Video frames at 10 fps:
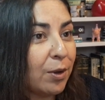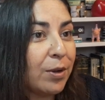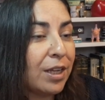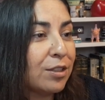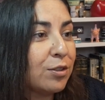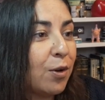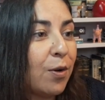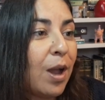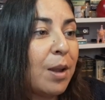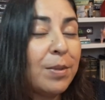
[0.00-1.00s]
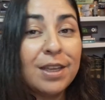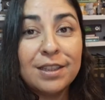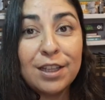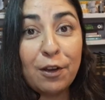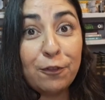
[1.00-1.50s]
Okay, so I'm
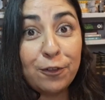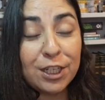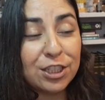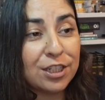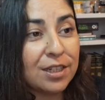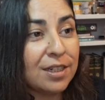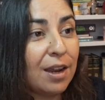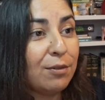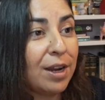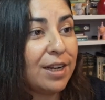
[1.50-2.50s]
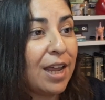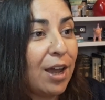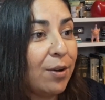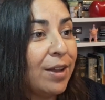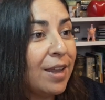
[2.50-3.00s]
in the fiction right
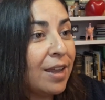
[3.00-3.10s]
now,